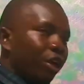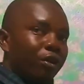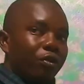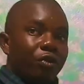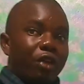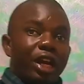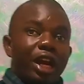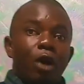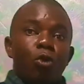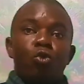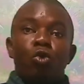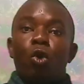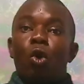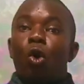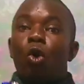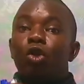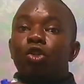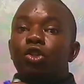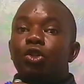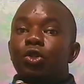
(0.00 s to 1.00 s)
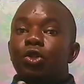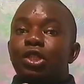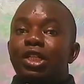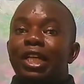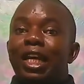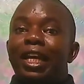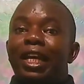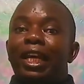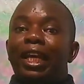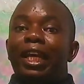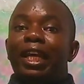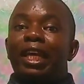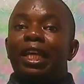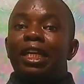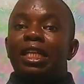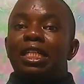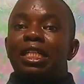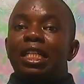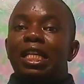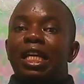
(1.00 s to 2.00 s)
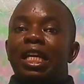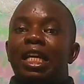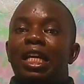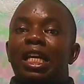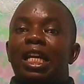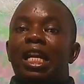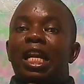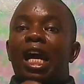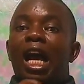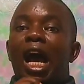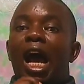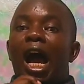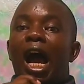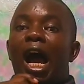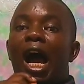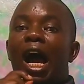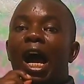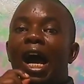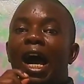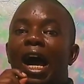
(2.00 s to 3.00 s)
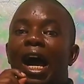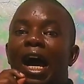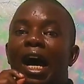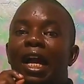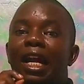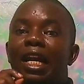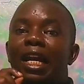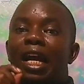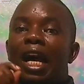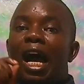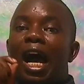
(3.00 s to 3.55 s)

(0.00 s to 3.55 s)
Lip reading: Then I would also say it in an